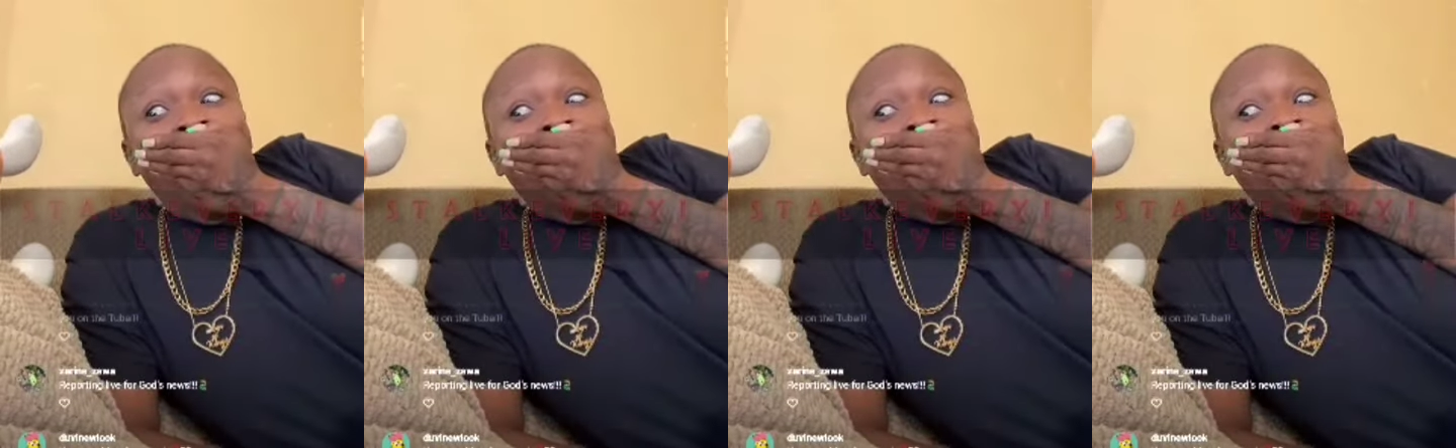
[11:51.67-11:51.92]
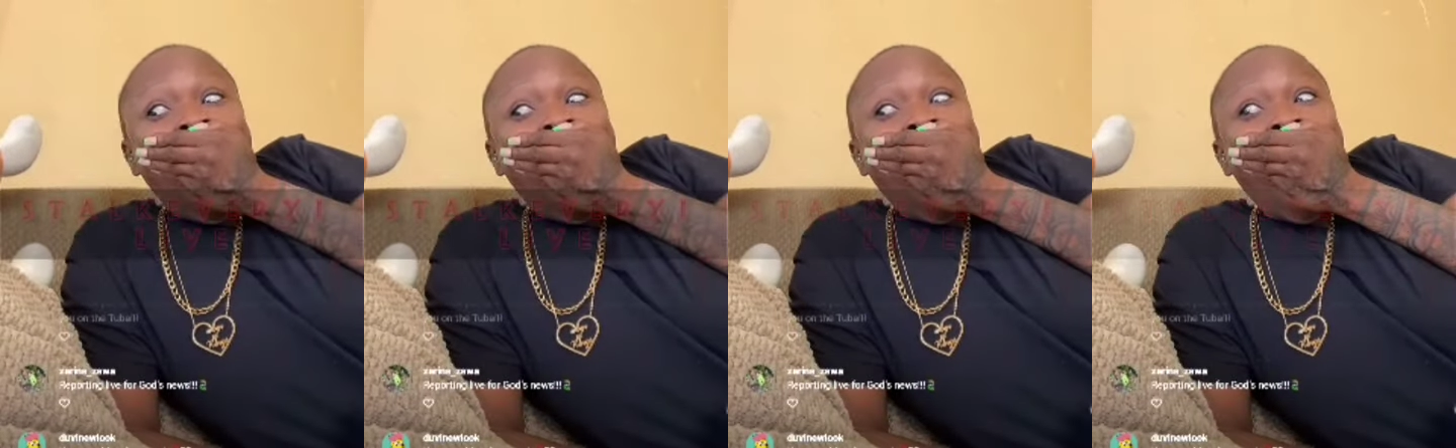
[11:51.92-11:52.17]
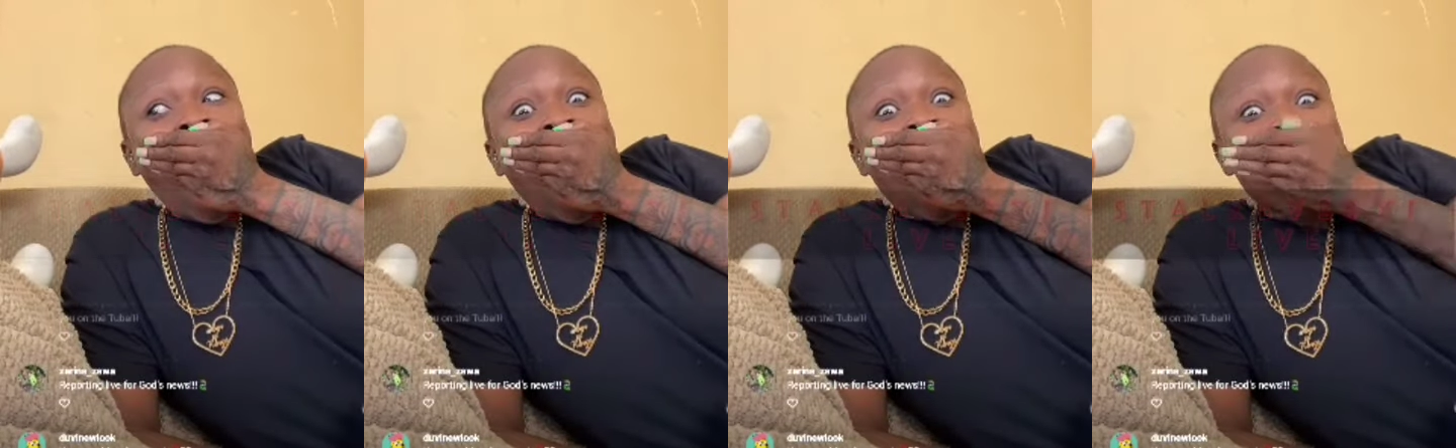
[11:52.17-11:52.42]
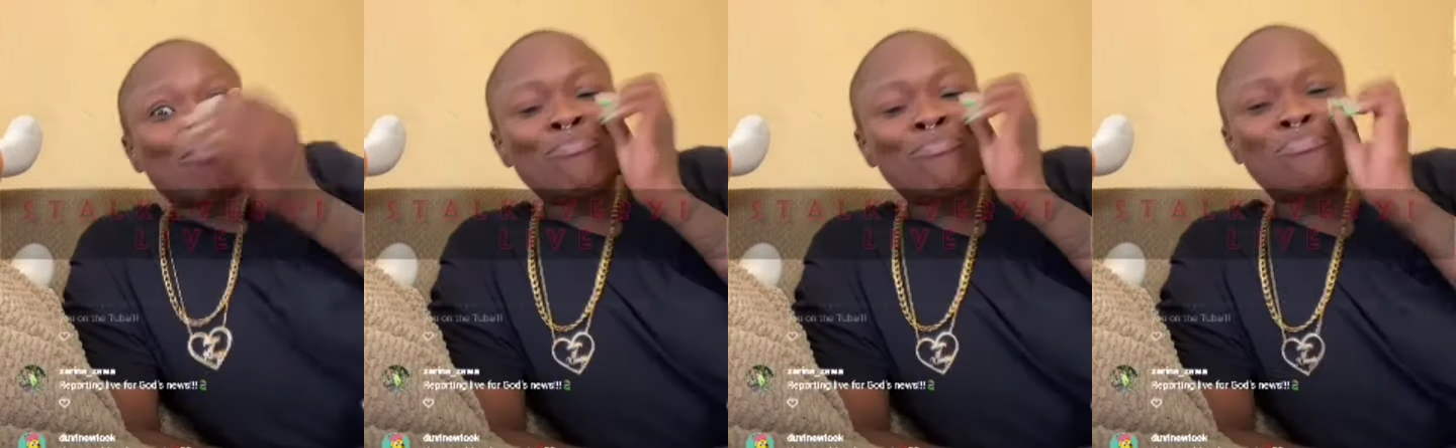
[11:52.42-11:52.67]

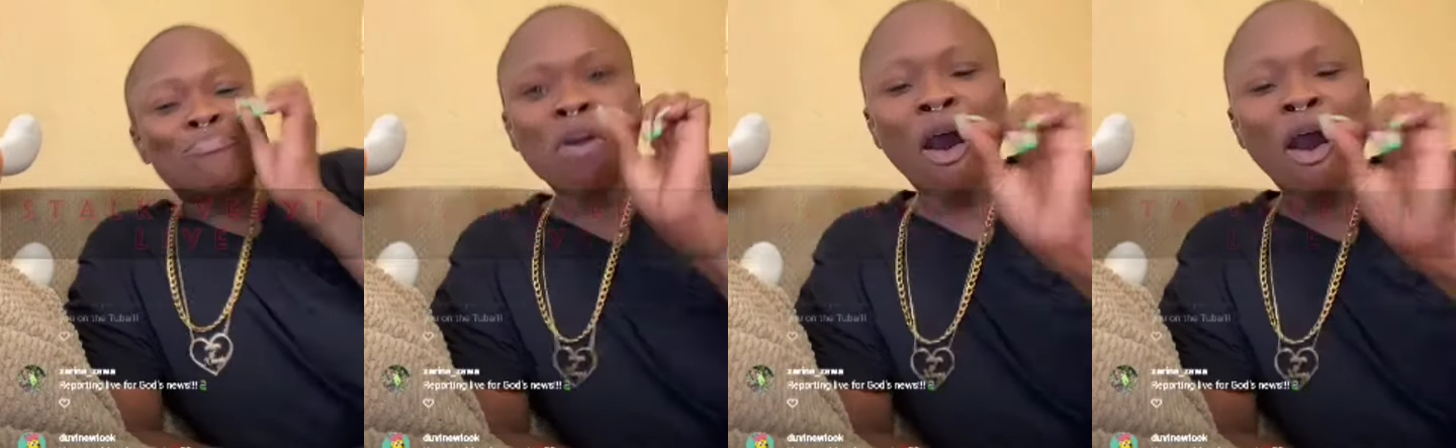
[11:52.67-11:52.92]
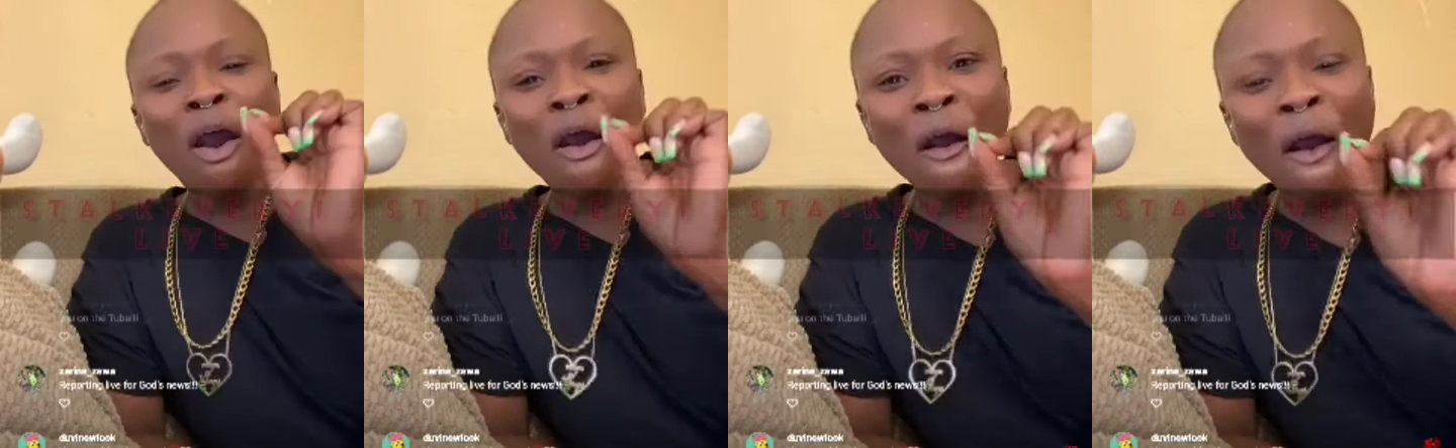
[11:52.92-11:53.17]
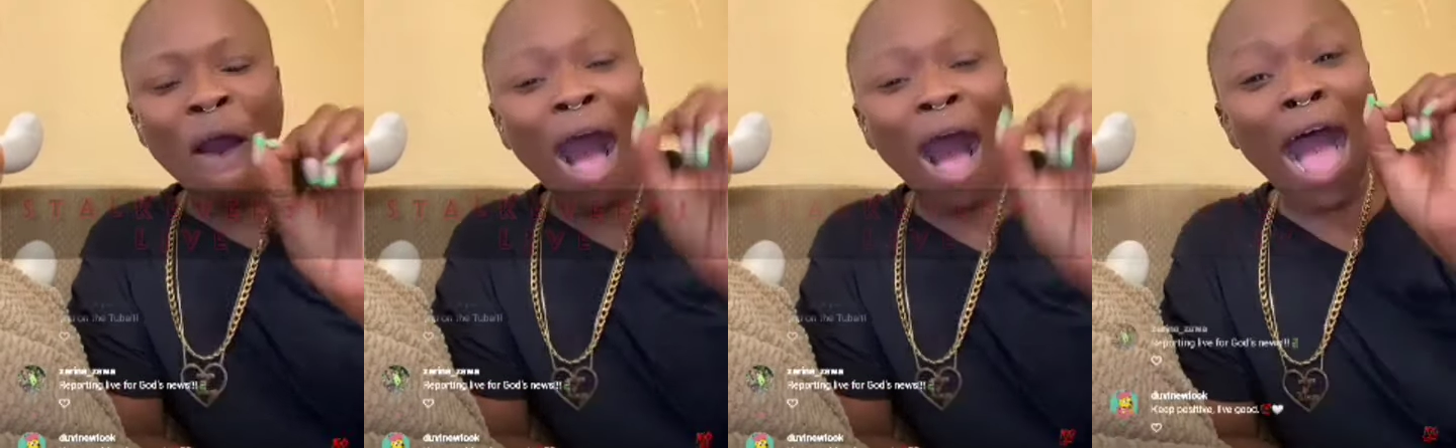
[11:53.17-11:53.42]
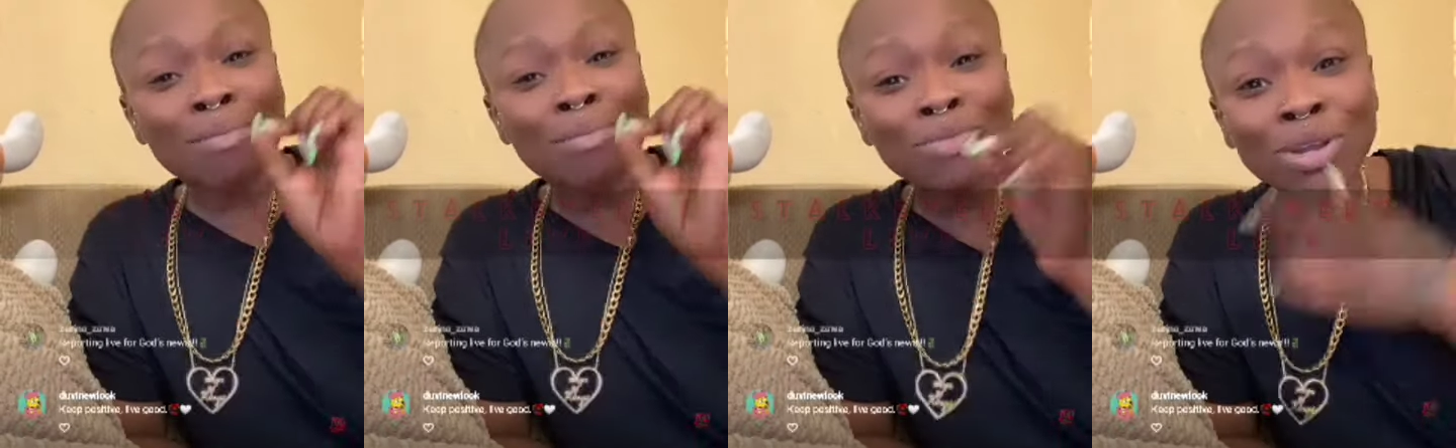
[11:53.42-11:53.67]
Bro, I'm going to
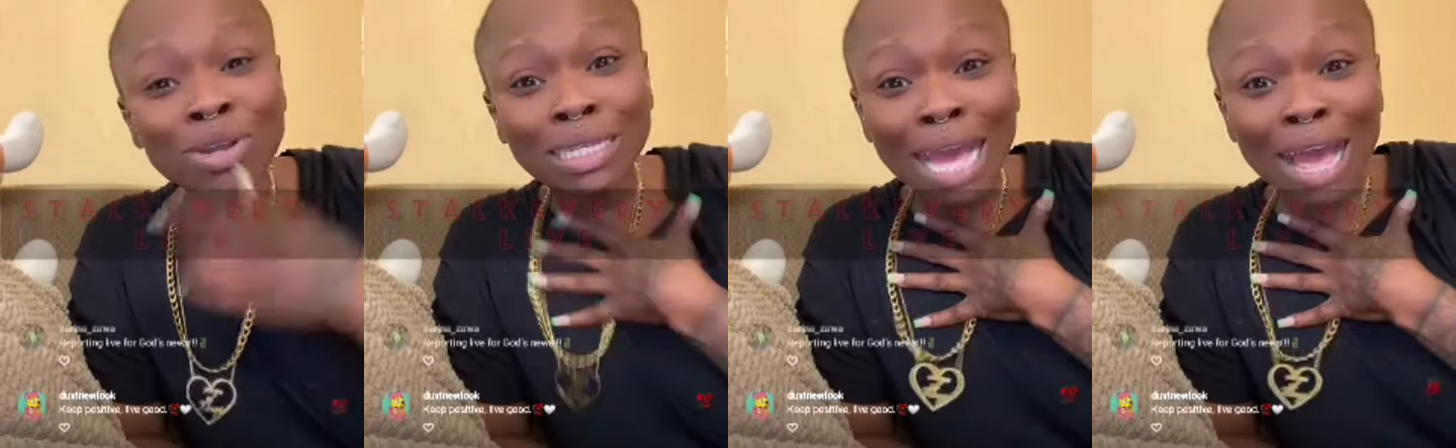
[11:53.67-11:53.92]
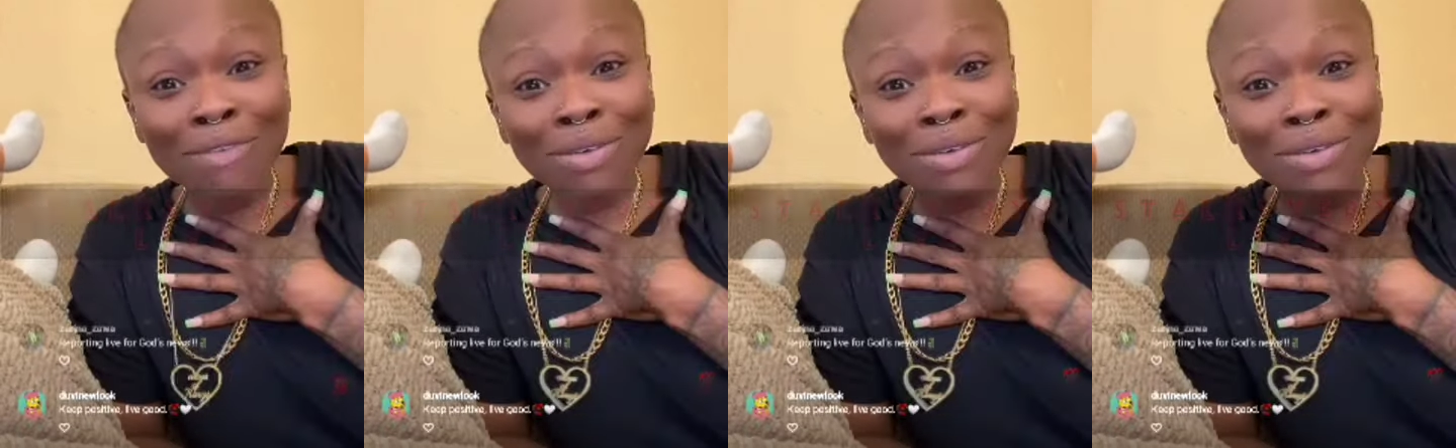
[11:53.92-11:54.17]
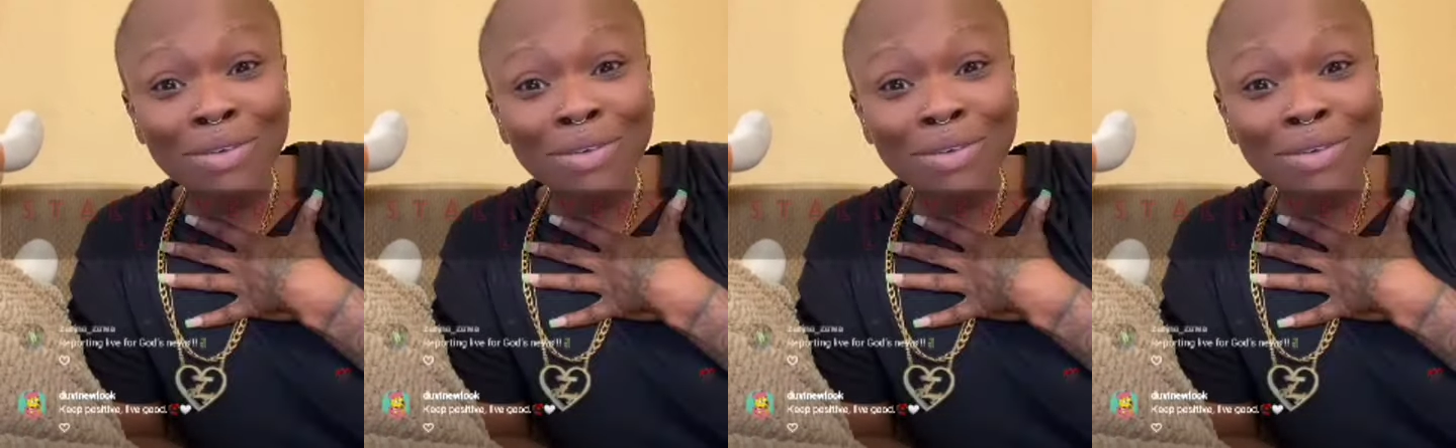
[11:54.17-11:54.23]
have Lyric Unplugged